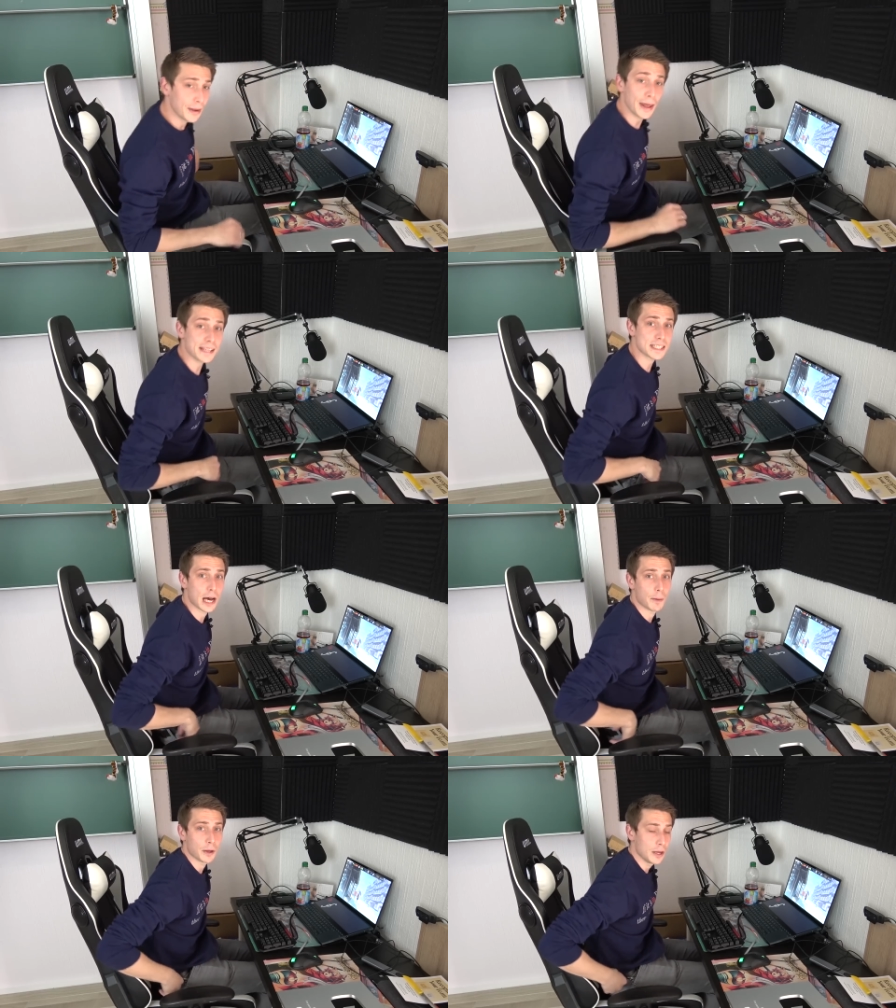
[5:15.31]
Next
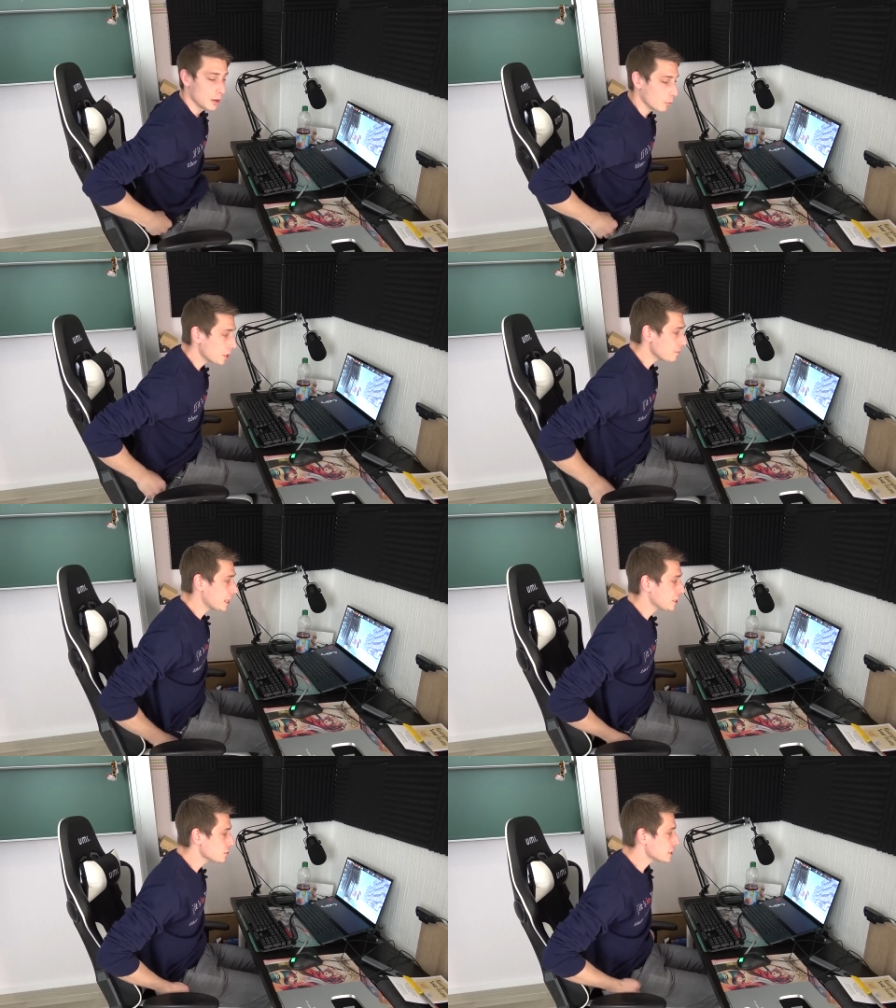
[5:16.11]
up, what am
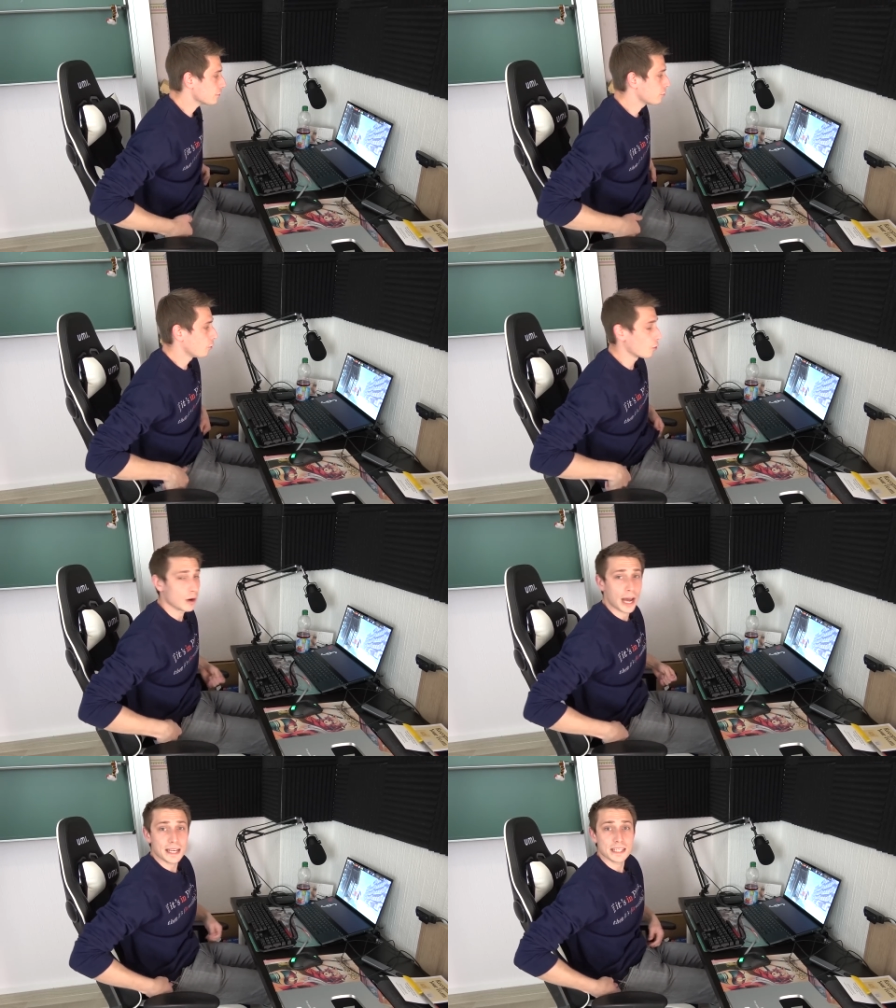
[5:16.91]
I using
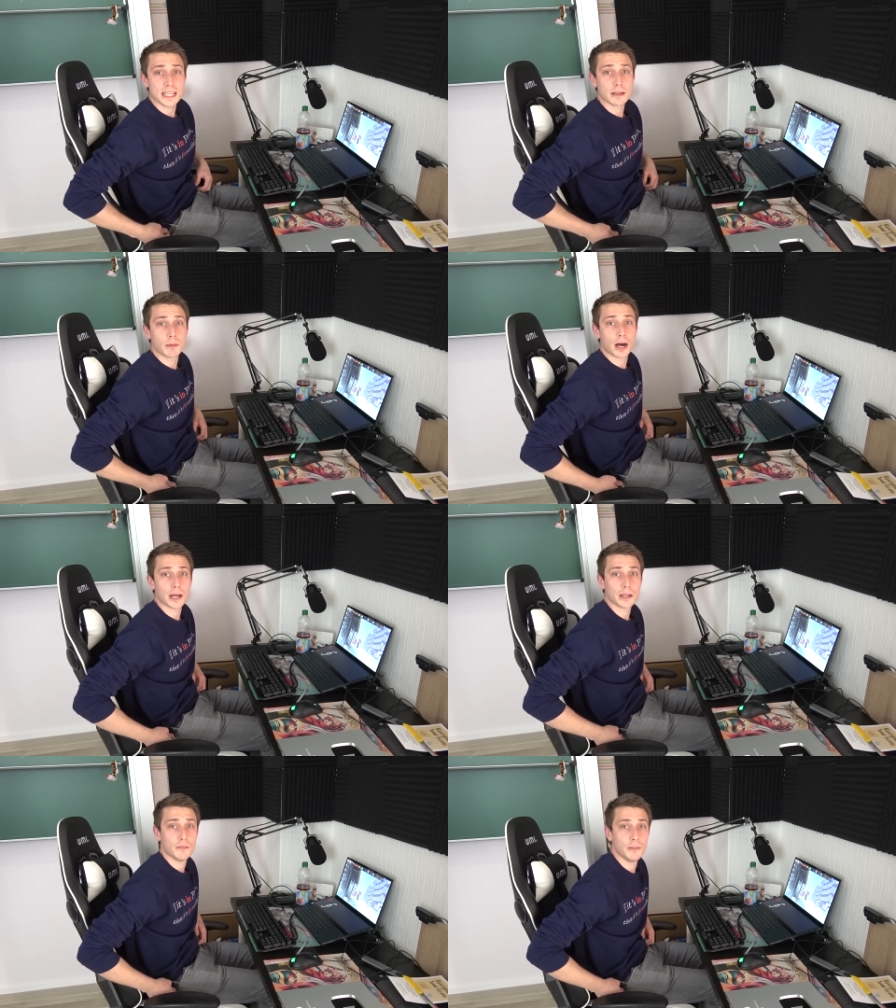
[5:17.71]
for editing
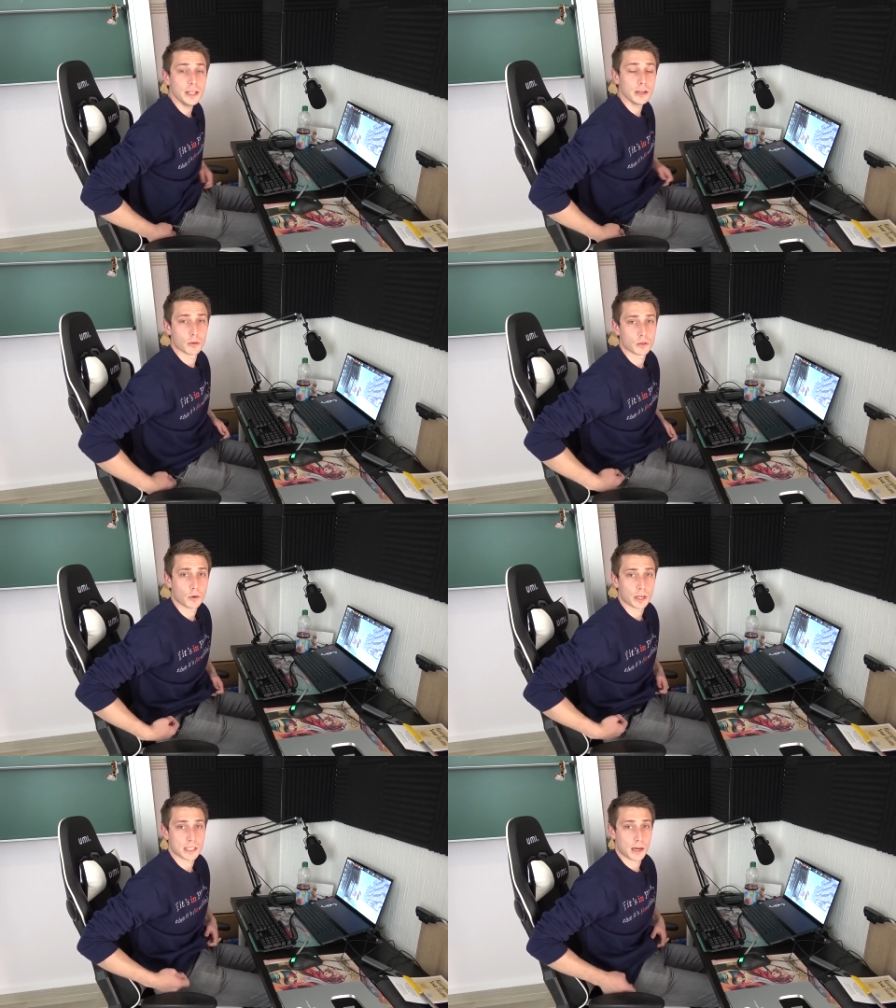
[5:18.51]
my videos,
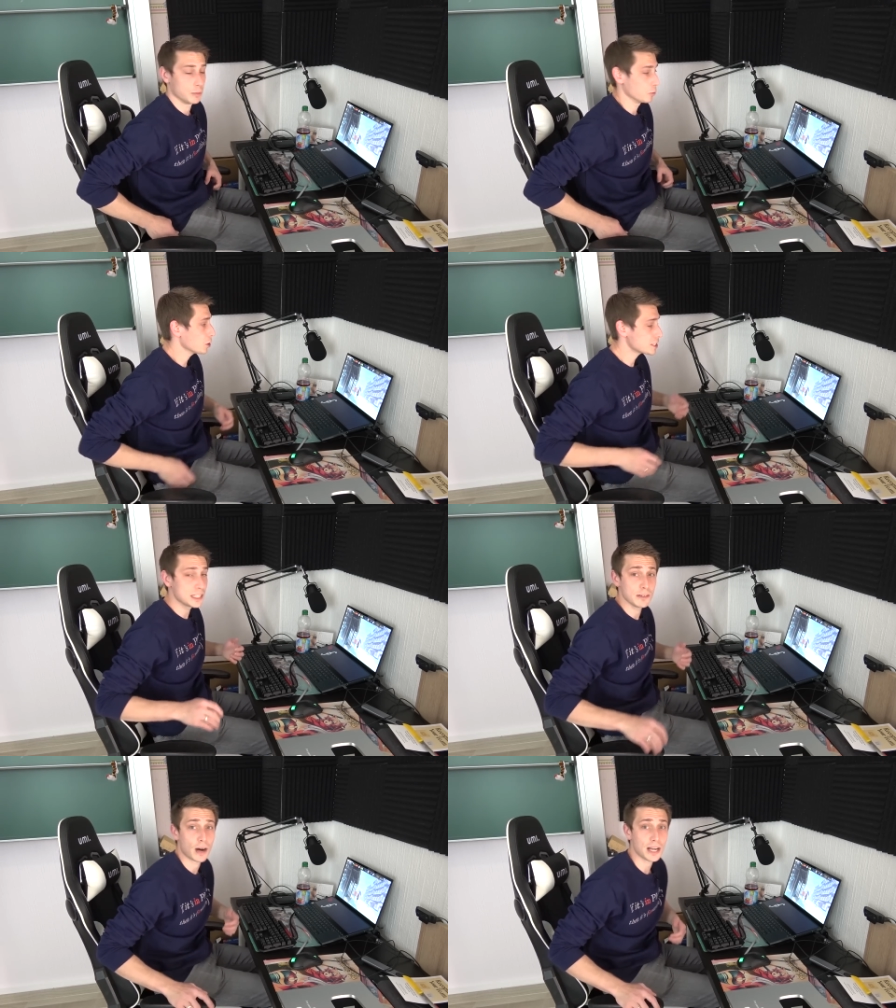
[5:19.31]
for example? What's
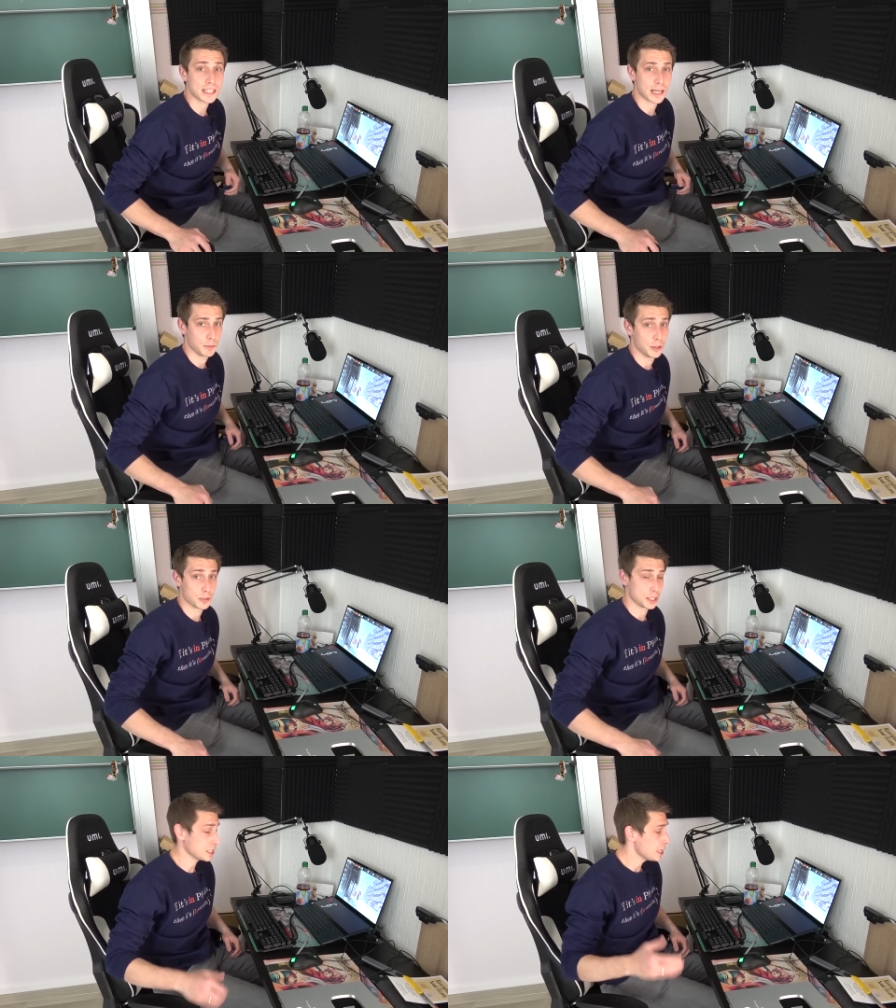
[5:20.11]
the device I'm
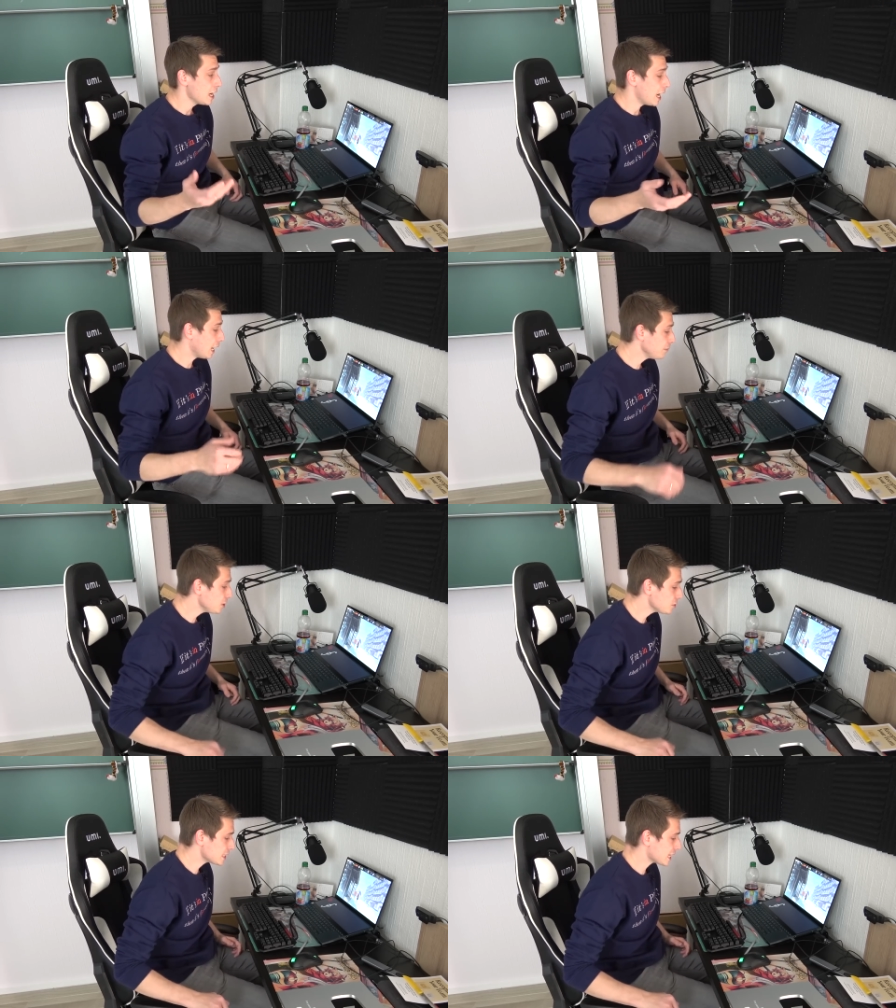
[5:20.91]
using? I'm
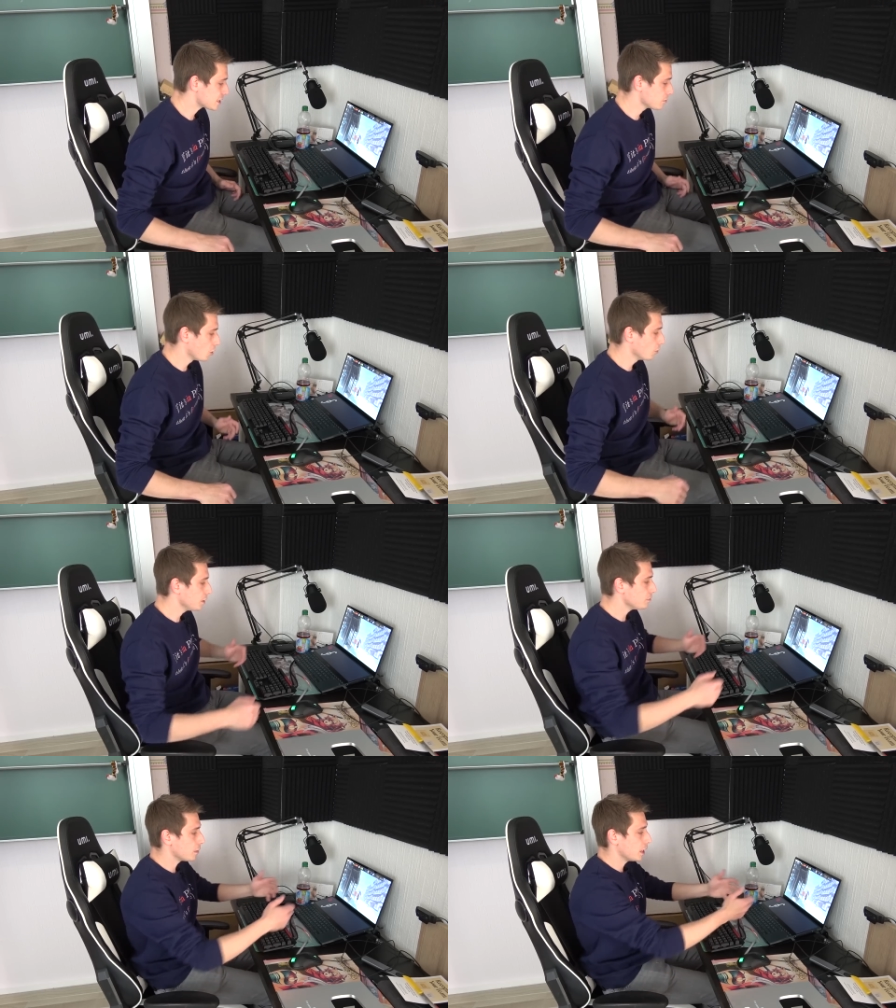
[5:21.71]
using at the
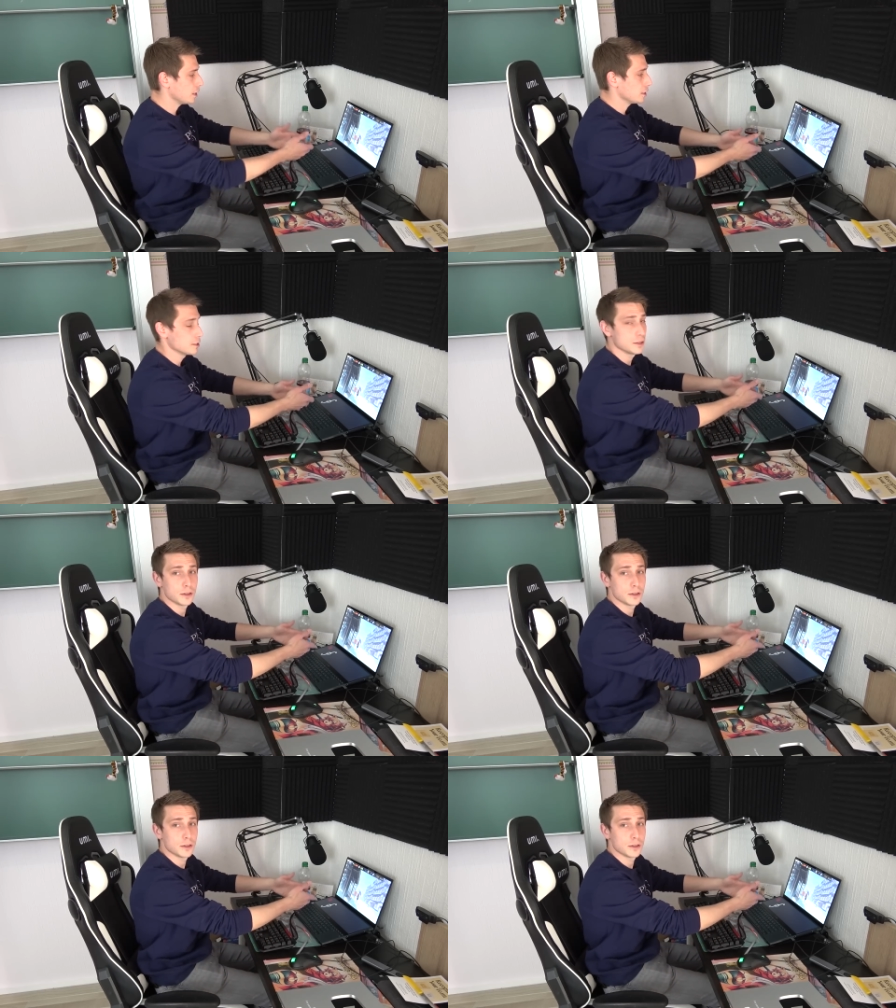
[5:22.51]
moment my